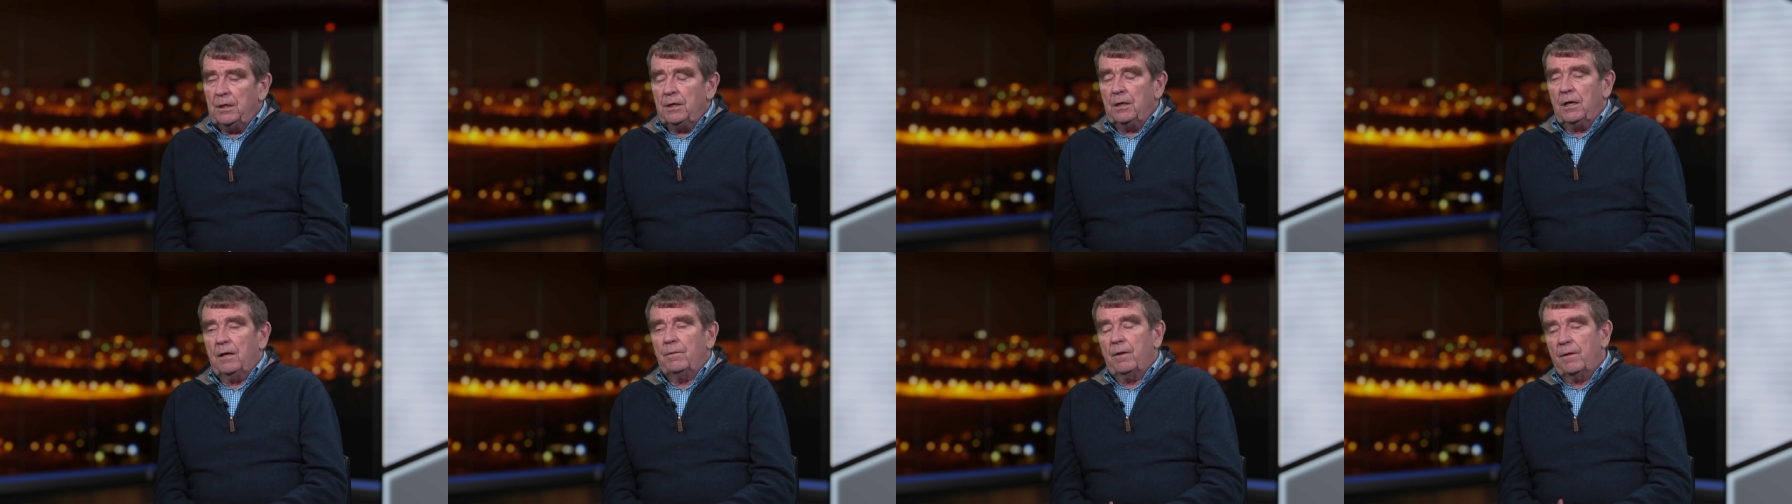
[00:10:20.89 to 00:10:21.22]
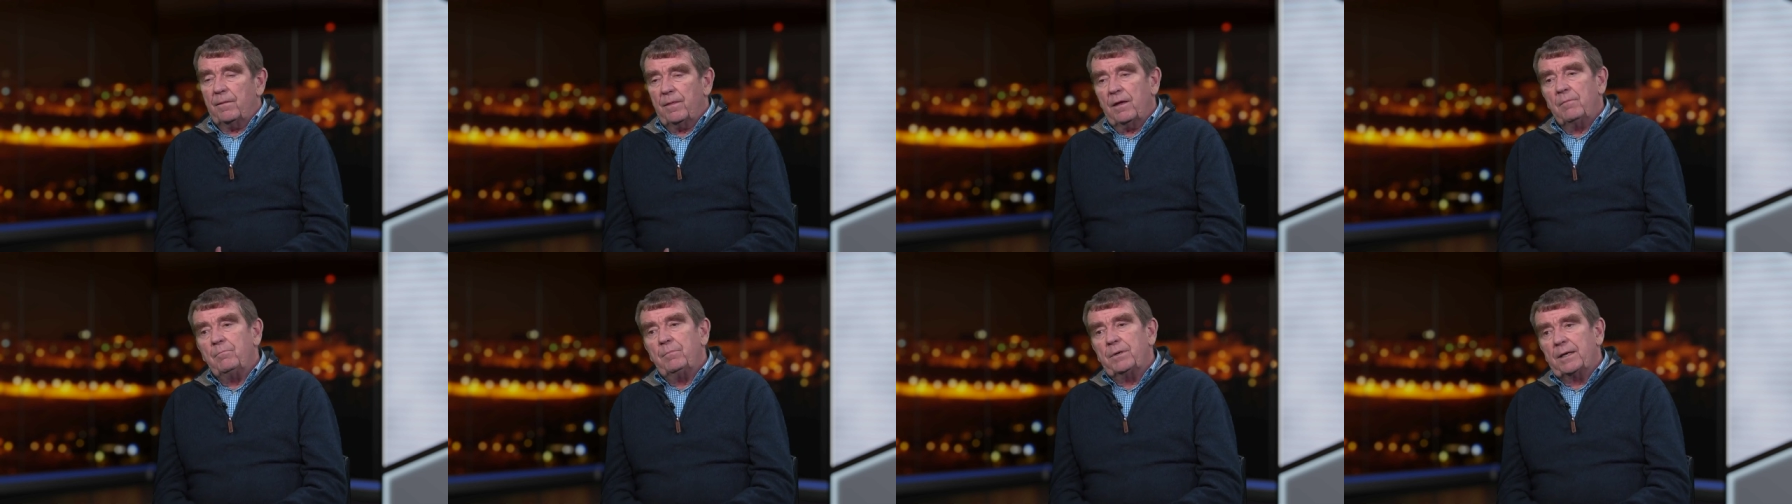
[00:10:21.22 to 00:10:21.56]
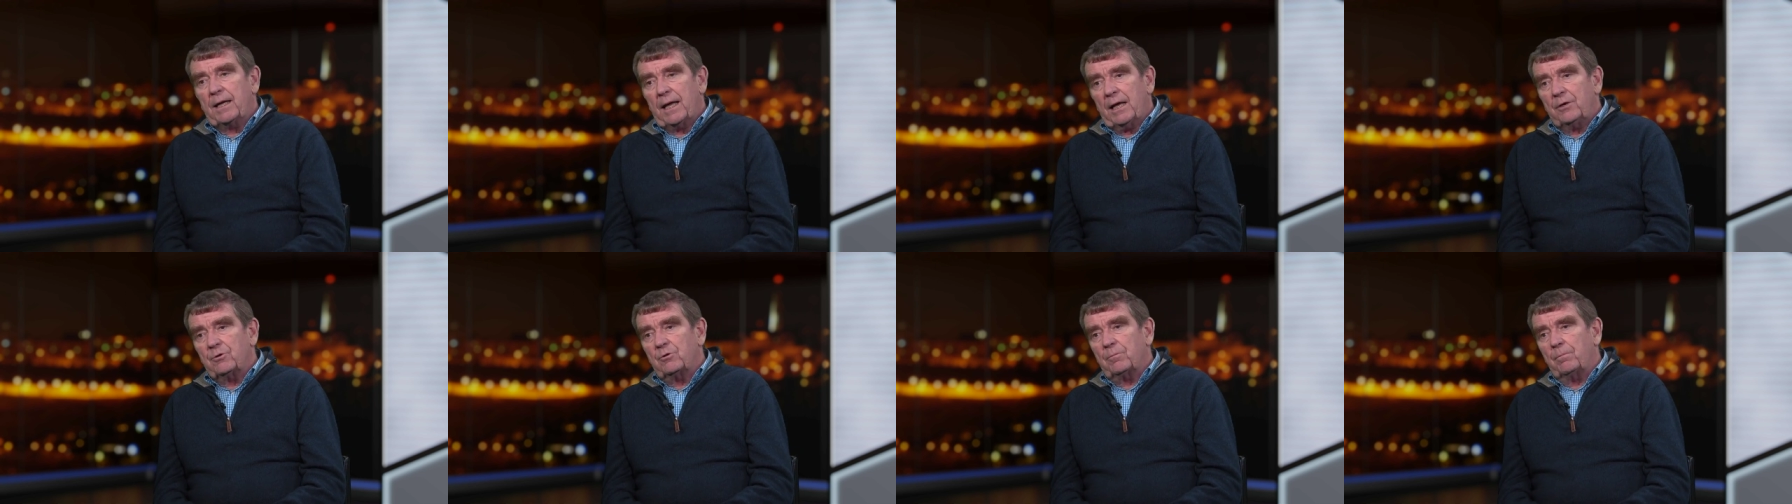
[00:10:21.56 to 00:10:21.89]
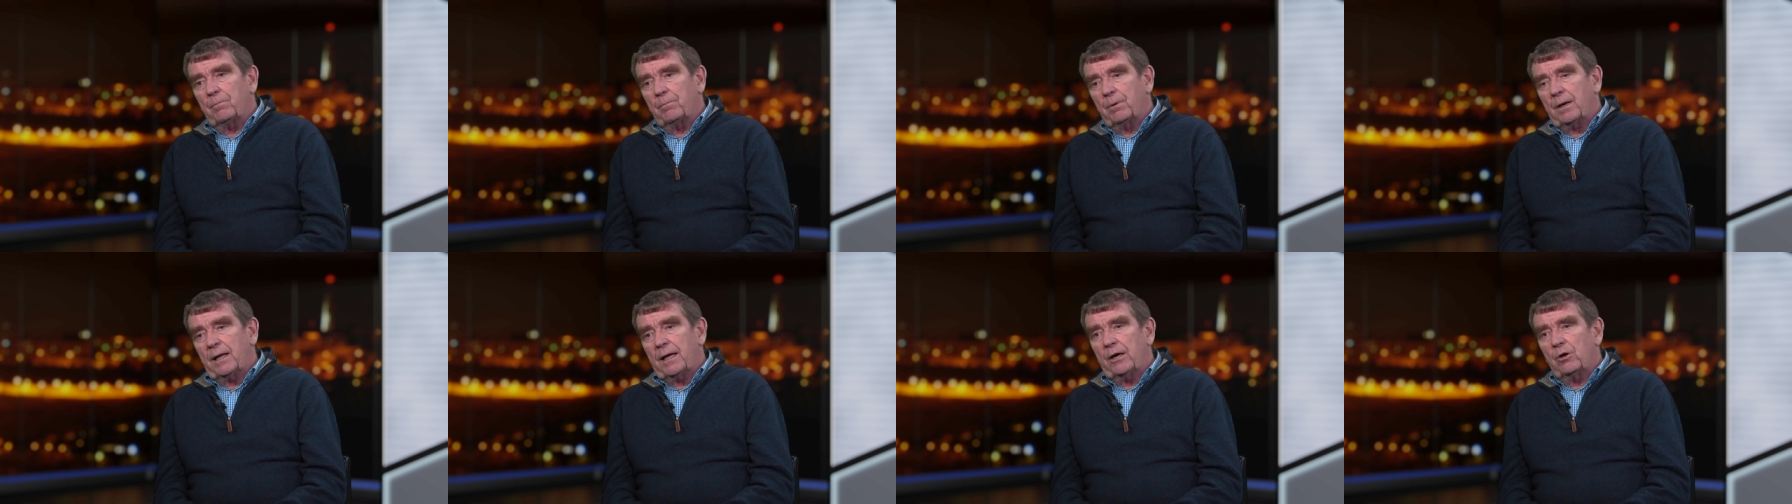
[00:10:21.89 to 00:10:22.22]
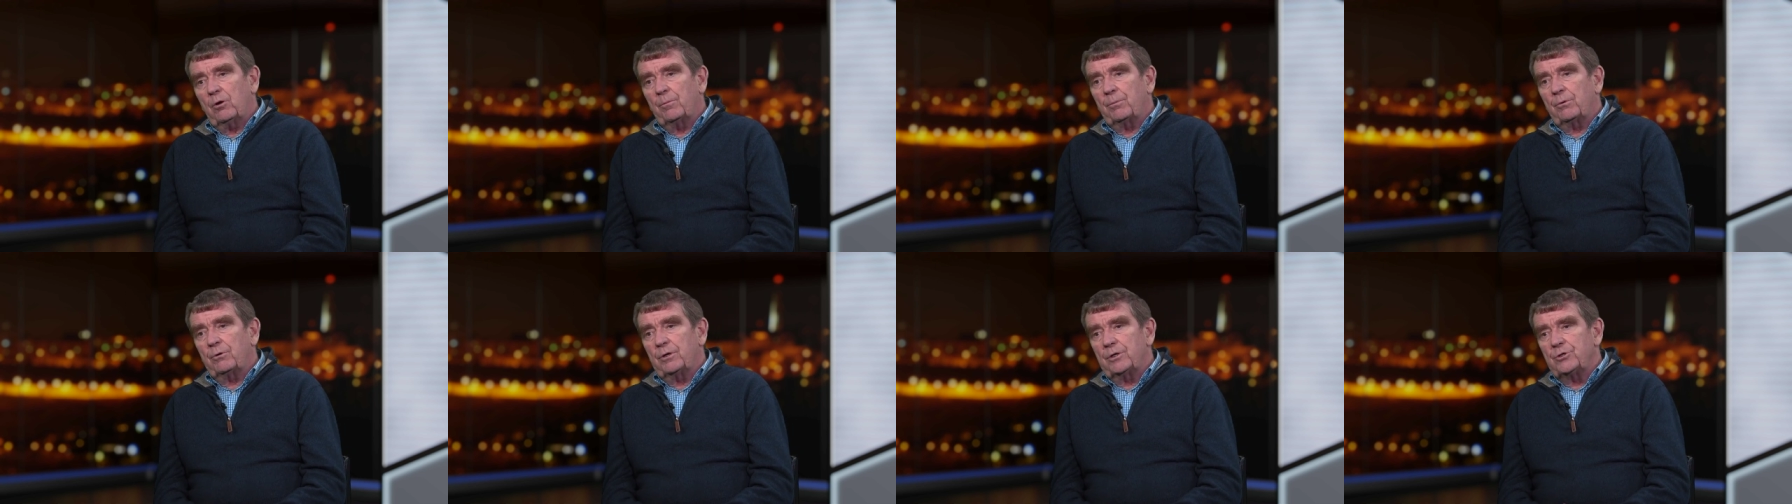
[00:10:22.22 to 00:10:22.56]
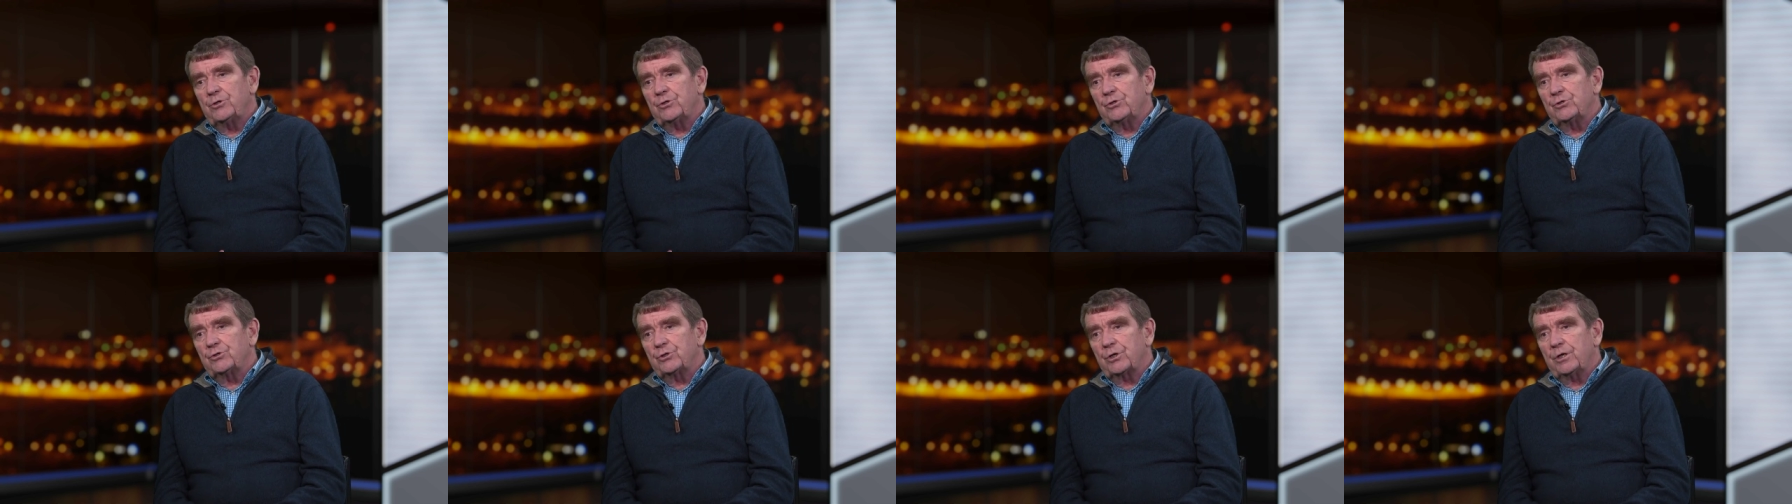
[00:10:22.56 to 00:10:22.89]
And they then began to plan
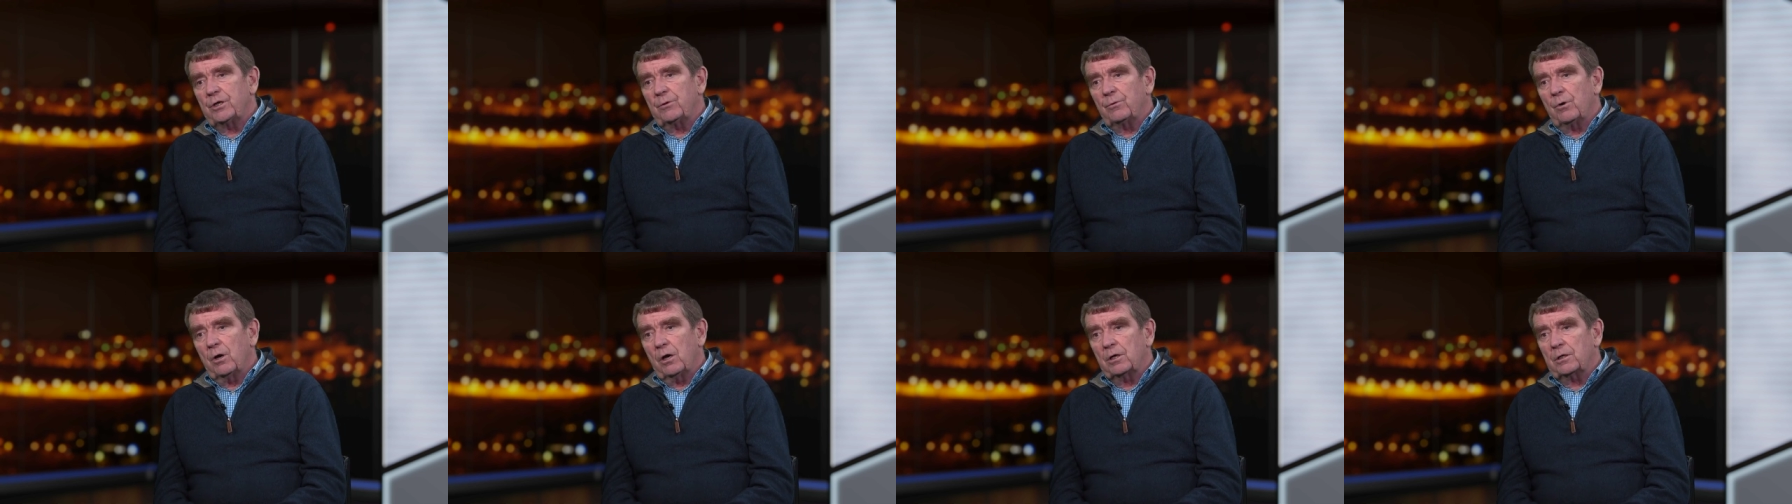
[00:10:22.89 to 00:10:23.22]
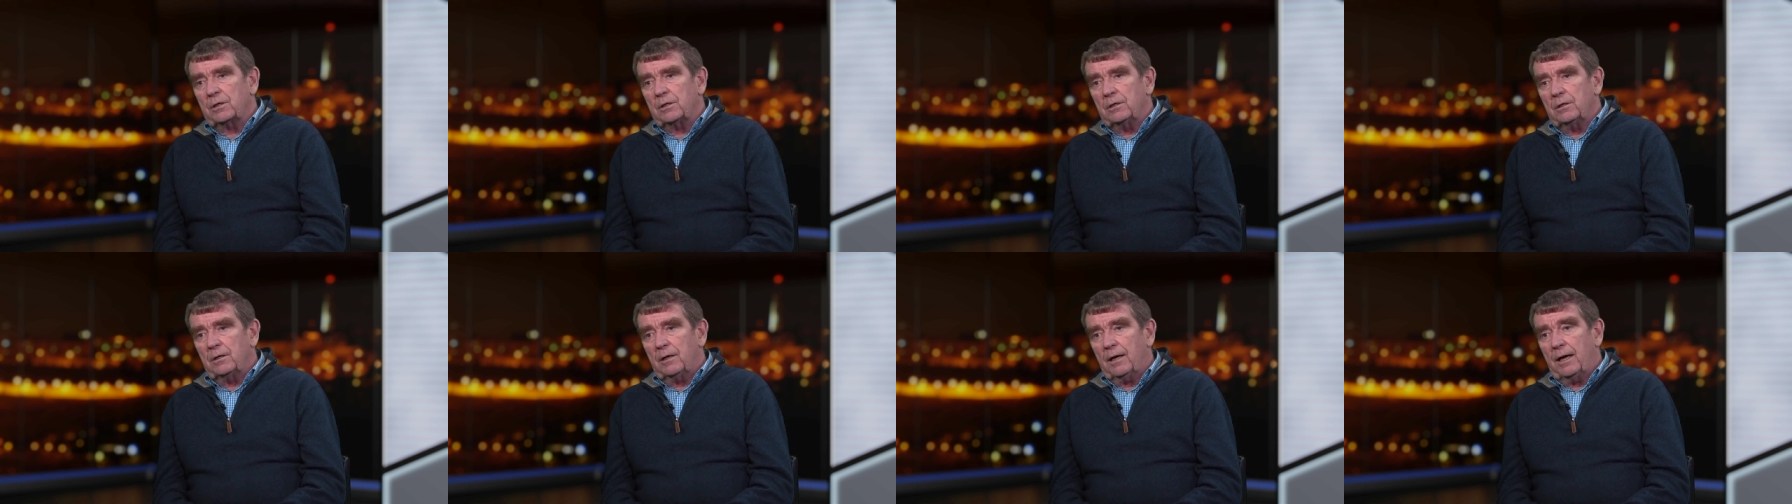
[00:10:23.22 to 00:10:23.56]
operations in Iraq